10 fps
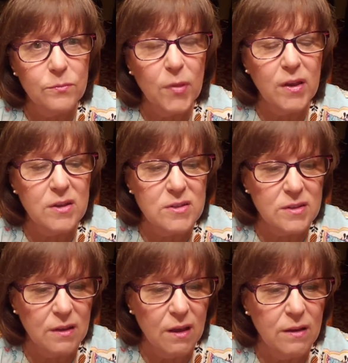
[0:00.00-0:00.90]

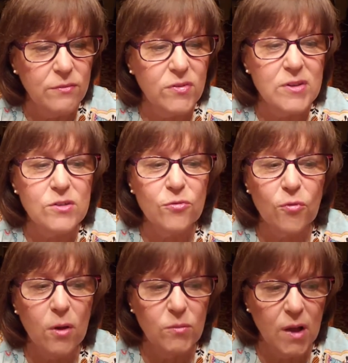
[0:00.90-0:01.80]
because love is
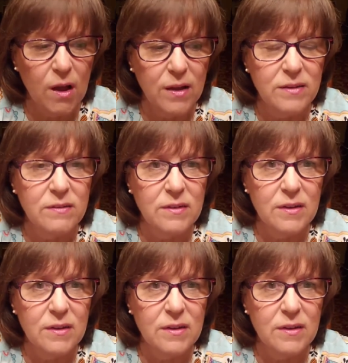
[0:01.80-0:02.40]
from God.